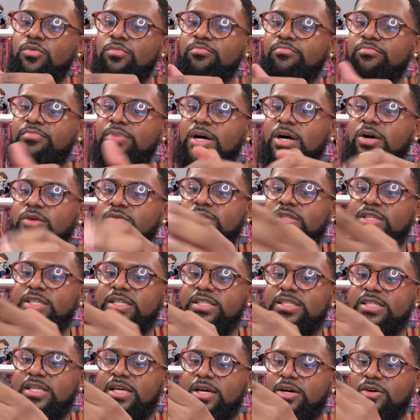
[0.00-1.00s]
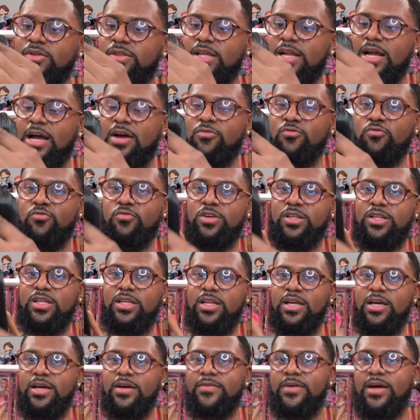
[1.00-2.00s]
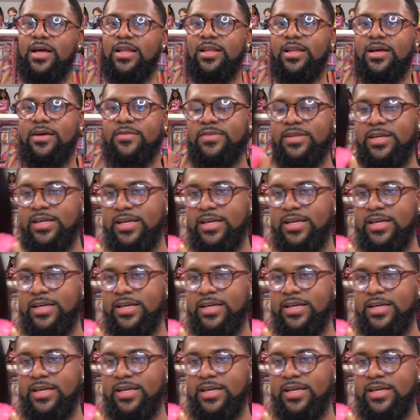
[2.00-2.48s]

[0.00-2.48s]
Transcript: bow detail that I really loved. I love that